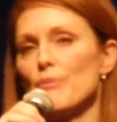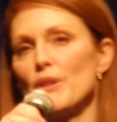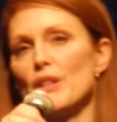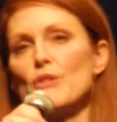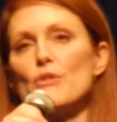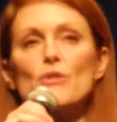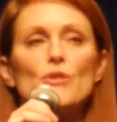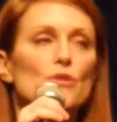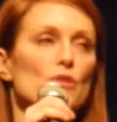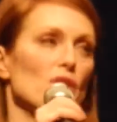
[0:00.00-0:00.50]

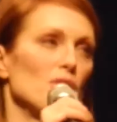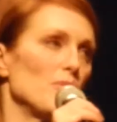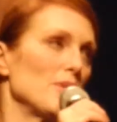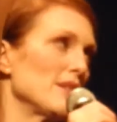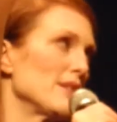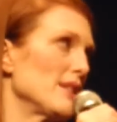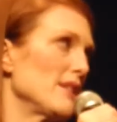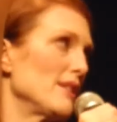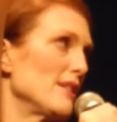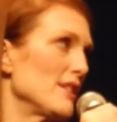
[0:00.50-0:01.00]
introduced her,
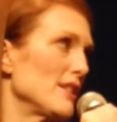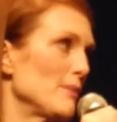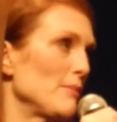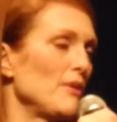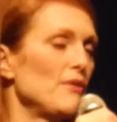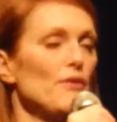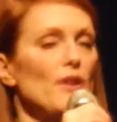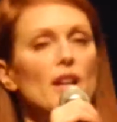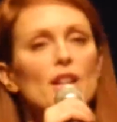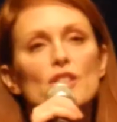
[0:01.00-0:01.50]
everybody said, this is
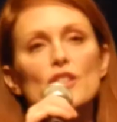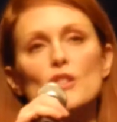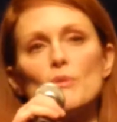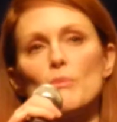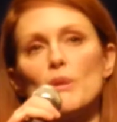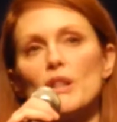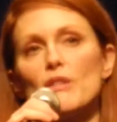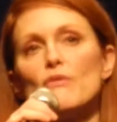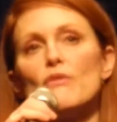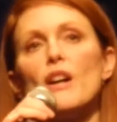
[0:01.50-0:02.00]
my friend, she's
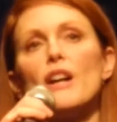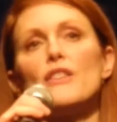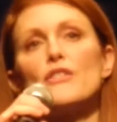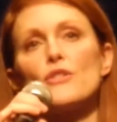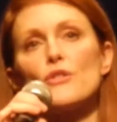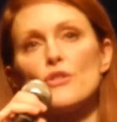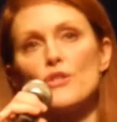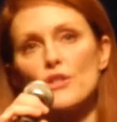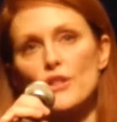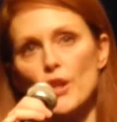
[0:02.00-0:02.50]
my
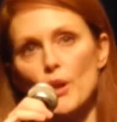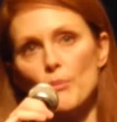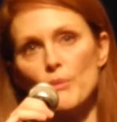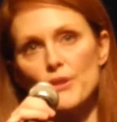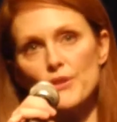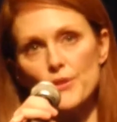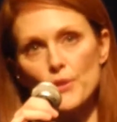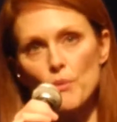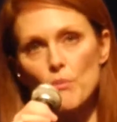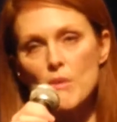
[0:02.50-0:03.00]
advisor, she's helped me
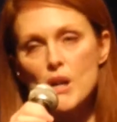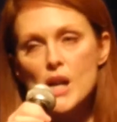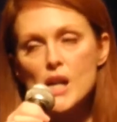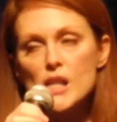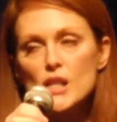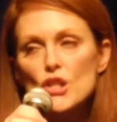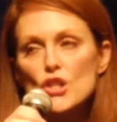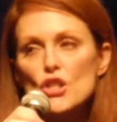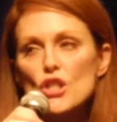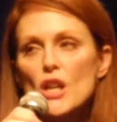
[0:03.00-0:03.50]
so
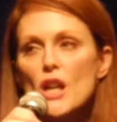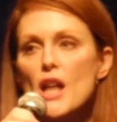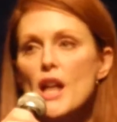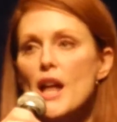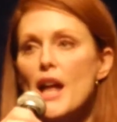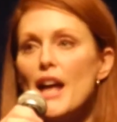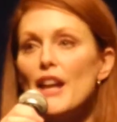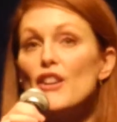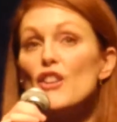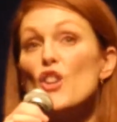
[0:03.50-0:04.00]
much.
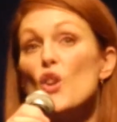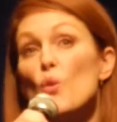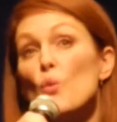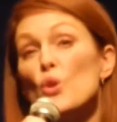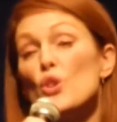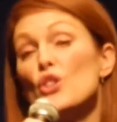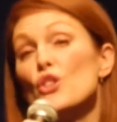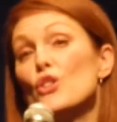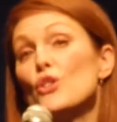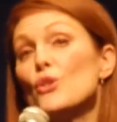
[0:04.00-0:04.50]
And no
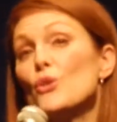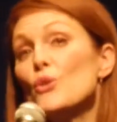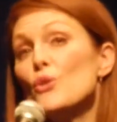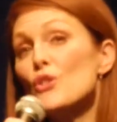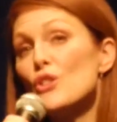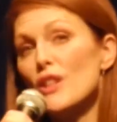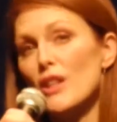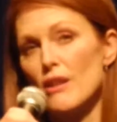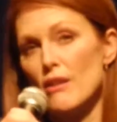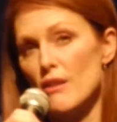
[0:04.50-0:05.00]
one knew
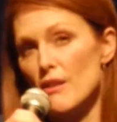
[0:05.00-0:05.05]
she had